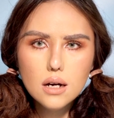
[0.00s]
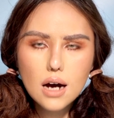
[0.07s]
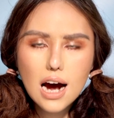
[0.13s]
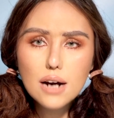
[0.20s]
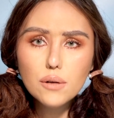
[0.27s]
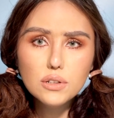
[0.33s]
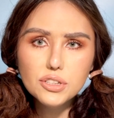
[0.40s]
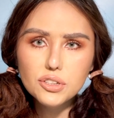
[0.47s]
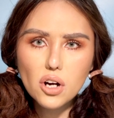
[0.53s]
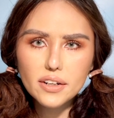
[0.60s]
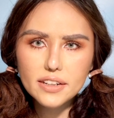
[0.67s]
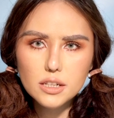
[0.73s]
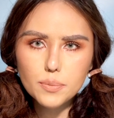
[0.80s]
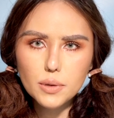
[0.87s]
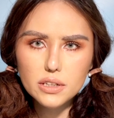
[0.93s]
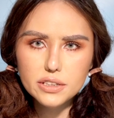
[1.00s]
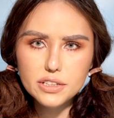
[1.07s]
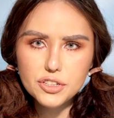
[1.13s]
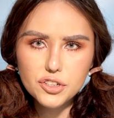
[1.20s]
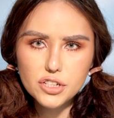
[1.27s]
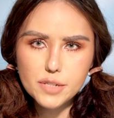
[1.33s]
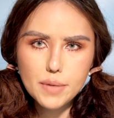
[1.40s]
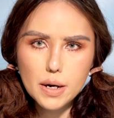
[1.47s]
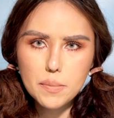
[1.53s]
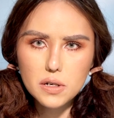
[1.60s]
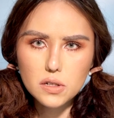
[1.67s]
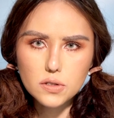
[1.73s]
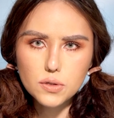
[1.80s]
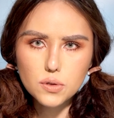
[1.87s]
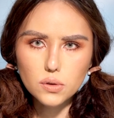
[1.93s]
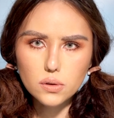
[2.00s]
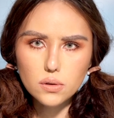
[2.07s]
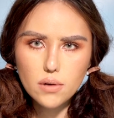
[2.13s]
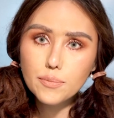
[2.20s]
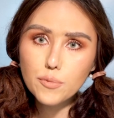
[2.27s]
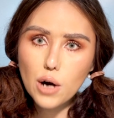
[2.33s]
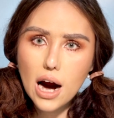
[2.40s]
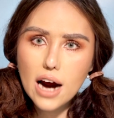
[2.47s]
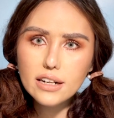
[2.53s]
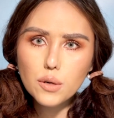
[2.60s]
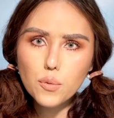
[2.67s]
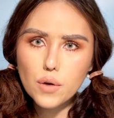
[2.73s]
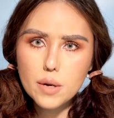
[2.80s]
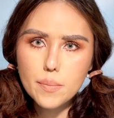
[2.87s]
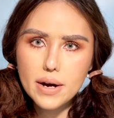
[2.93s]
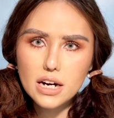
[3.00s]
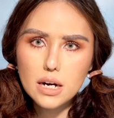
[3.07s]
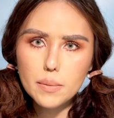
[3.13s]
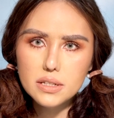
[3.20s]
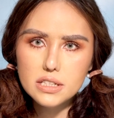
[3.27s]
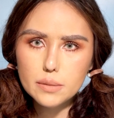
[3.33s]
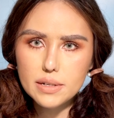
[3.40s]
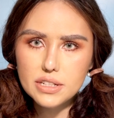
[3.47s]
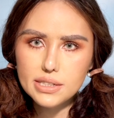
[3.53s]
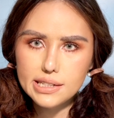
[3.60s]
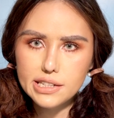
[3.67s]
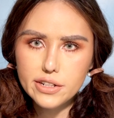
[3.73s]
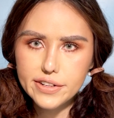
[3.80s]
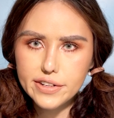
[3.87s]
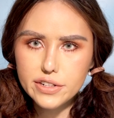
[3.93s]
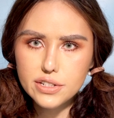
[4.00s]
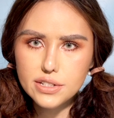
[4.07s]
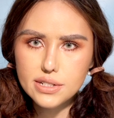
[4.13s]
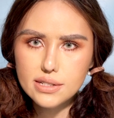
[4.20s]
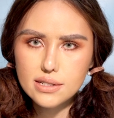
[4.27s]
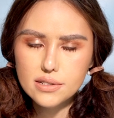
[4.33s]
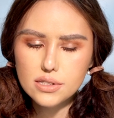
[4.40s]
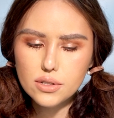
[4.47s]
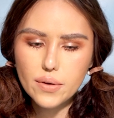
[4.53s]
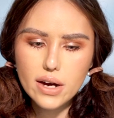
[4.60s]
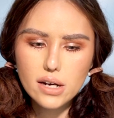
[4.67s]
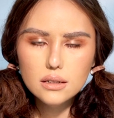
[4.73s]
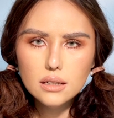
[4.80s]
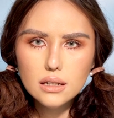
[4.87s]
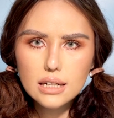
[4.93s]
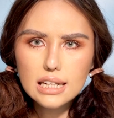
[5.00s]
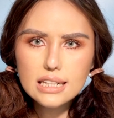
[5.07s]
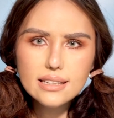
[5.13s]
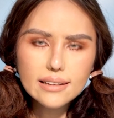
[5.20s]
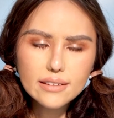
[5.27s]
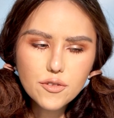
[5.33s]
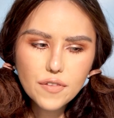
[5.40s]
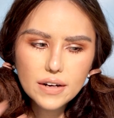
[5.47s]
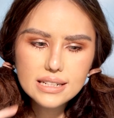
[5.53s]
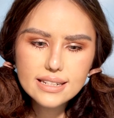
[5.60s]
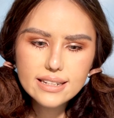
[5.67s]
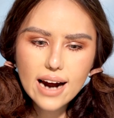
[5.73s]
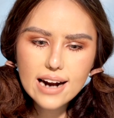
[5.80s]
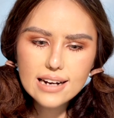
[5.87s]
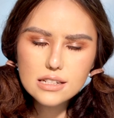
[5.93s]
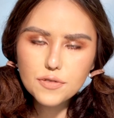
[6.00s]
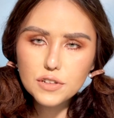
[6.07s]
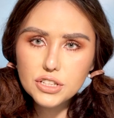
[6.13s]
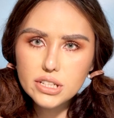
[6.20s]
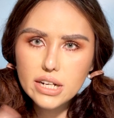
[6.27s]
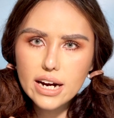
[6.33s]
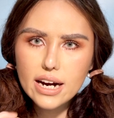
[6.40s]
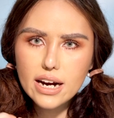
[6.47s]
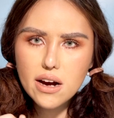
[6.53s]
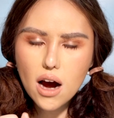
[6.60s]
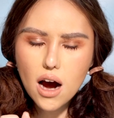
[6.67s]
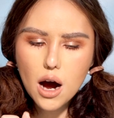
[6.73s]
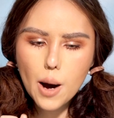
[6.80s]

I was talking about a teacher in my middle school. I didn't wear makeup until my senior years, so yeah. It's nothing fancy, guys, for today.